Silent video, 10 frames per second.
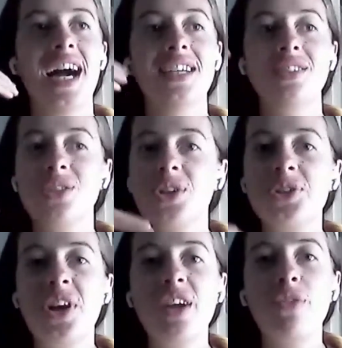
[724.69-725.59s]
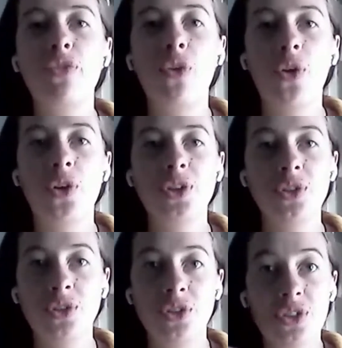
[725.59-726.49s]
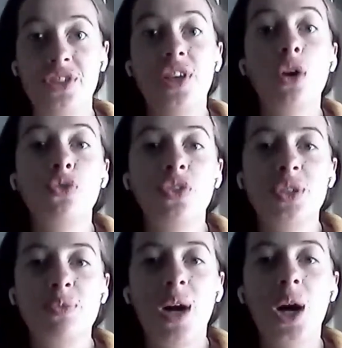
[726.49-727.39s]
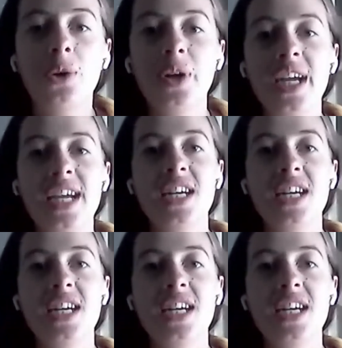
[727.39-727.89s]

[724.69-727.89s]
and so great for yourself as well?